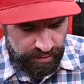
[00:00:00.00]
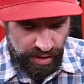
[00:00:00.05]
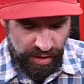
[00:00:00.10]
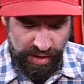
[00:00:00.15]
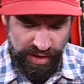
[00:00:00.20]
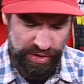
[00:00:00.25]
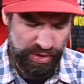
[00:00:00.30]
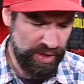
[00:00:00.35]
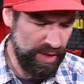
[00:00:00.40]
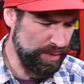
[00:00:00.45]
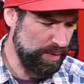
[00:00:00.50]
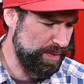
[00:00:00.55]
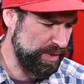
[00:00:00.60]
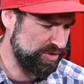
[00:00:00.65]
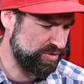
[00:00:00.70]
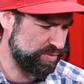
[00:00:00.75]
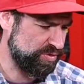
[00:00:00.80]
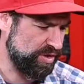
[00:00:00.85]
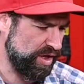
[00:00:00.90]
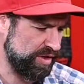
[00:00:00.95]
uh, you're able to
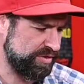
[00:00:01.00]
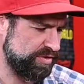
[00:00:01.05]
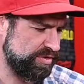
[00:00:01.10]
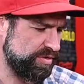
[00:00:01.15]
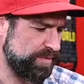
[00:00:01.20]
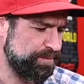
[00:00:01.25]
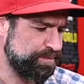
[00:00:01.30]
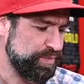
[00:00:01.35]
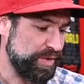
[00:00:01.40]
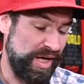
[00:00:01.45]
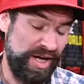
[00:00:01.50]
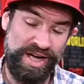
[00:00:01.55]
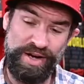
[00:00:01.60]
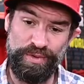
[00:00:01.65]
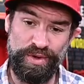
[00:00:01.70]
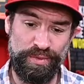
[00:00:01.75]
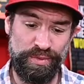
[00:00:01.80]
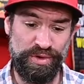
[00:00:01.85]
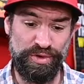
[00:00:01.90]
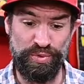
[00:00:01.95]
pick some sauces. I
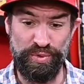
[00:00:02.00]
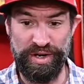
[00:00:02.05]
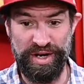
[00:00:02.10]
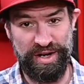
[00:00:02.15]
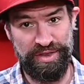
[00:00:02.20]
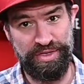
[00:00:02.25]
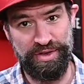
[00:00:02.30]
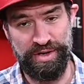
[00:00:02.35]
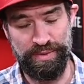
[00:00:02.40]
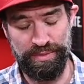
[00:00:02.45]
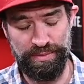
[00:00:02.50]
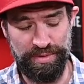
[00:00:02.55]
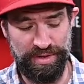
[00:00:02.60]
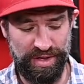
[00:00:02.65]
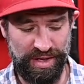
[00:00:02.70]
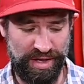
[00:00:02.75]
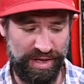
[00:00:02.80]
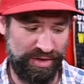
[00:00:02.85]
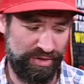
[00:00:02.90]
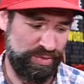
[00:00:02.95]
went with what I thought would be
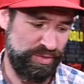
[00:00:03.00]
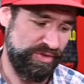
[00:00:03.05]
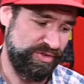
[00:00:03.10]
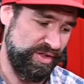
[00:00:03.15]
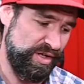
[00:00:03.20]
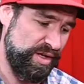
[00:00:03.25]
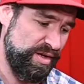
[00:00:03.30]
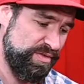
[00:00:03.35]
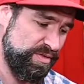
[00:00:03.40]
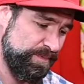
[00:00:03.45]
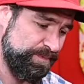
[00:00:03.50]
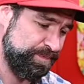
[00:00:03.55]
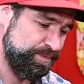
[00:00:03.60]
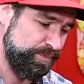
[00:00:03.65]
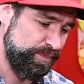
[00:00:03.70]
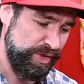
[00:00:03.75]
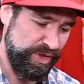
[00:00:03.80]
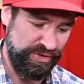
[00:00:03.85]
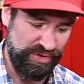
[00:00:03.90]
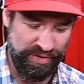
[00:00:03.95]
the hottest ones I have.
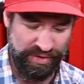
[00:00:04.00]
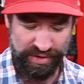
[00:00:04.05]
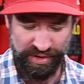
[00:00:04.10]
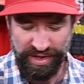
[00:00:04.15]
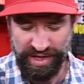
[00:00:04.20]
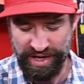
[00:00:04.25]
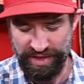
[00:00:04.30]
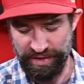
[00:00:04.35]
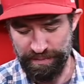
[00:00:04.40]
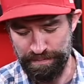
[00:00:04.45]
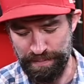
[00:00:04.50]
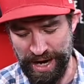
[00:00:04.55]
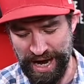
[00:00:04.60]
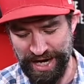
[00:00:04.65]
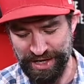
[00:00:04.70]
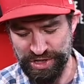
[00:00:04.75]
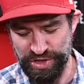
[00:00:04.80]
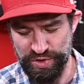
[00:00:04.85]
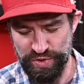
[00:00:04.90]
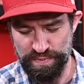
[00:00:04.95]
So they're, they're
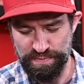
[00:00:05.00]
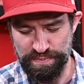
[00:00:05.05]
Bayou